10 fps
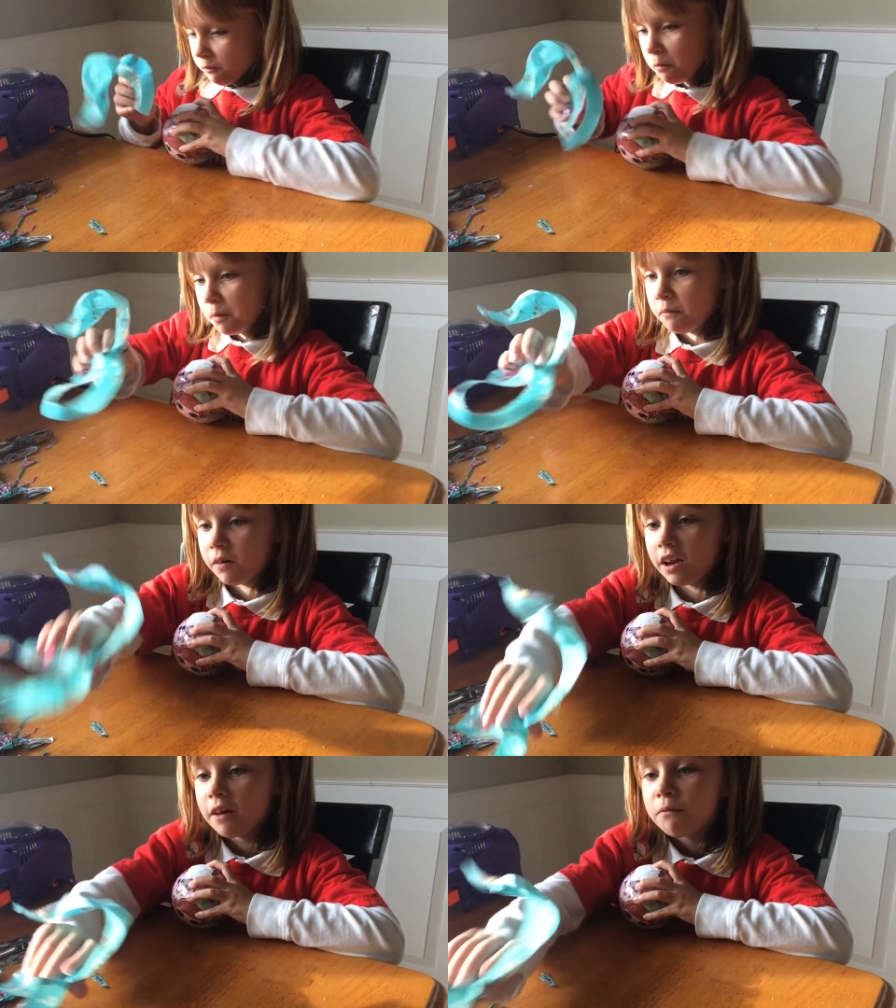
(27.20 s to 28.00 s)
it would be
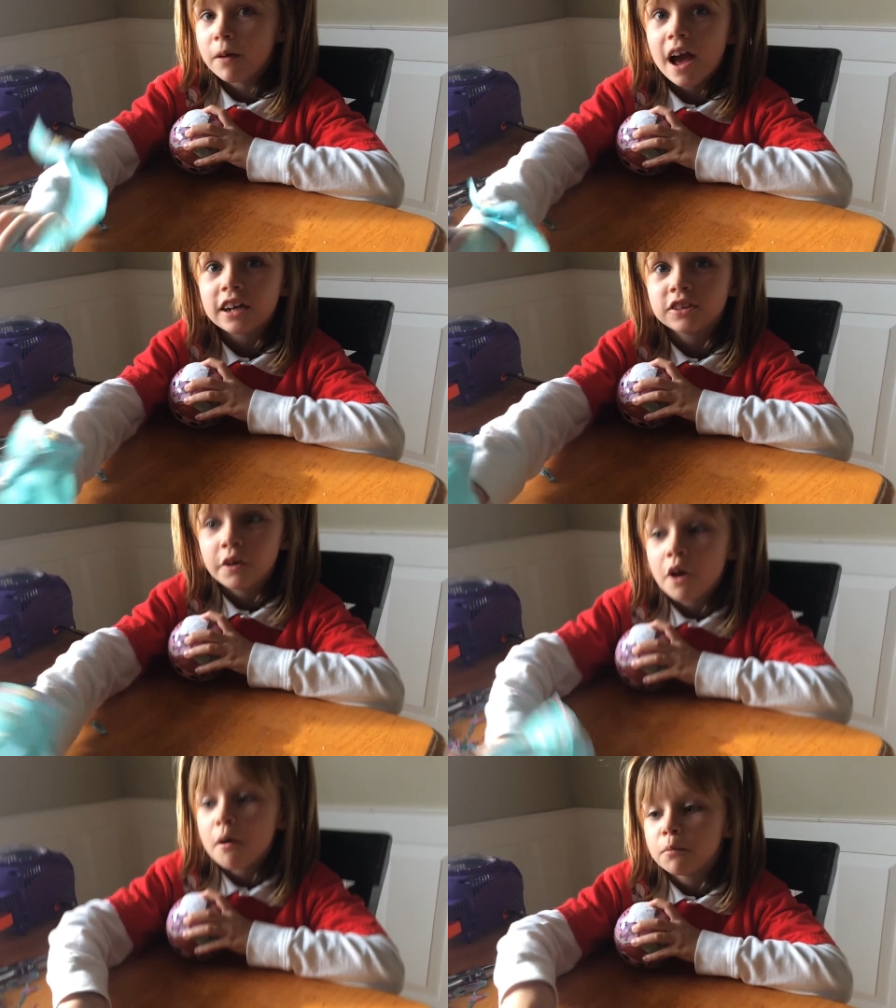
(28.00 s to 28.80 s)
funny if we
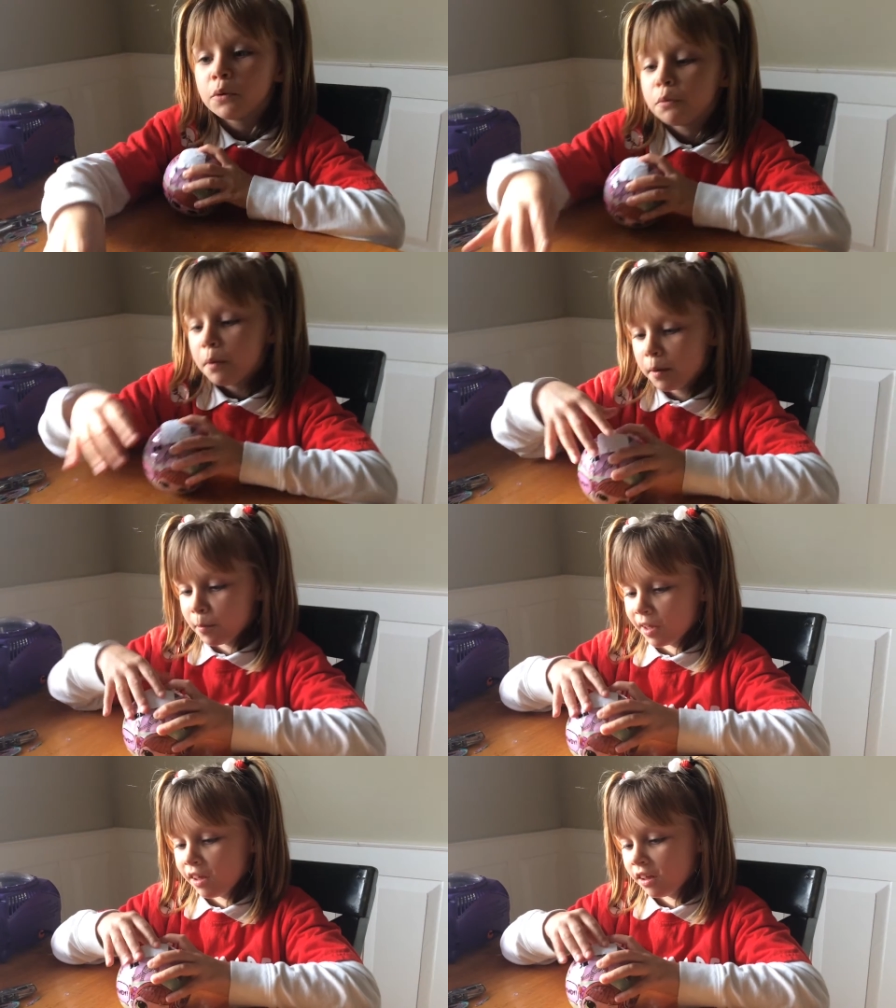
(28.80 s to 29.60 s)
actually got
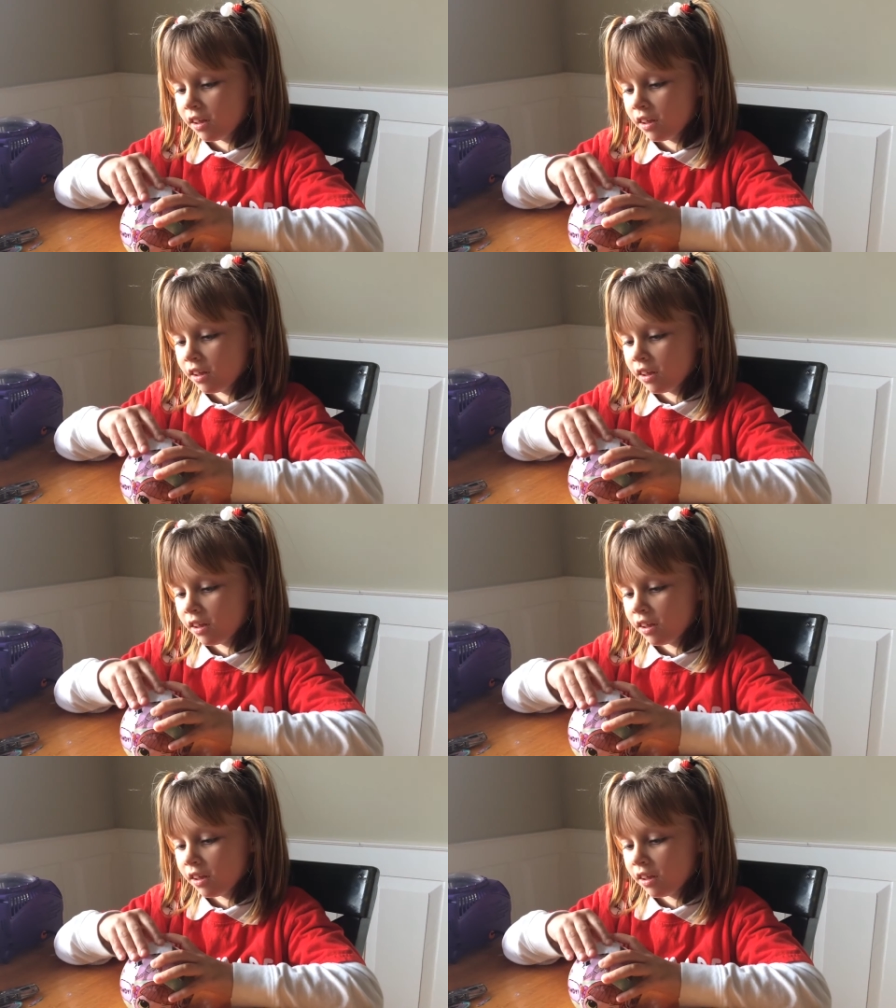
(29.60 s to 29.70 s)
Merbaby